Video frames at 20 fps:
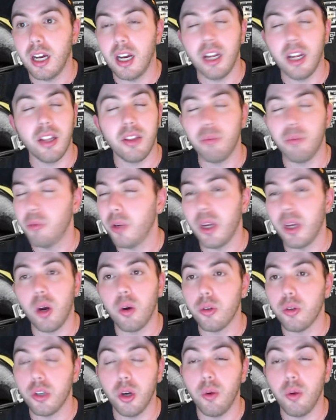we all
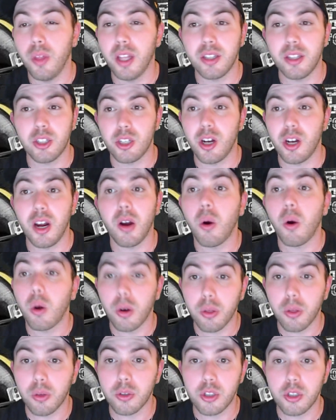know that's not
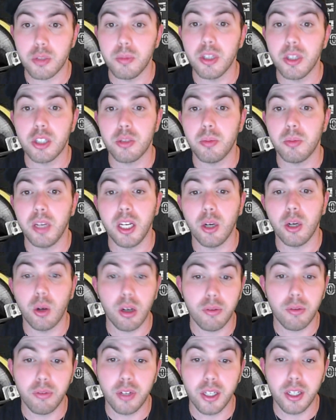Arthur Smith's main
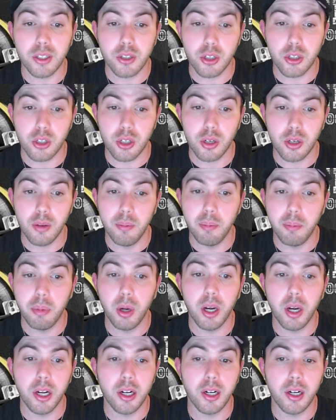offense, but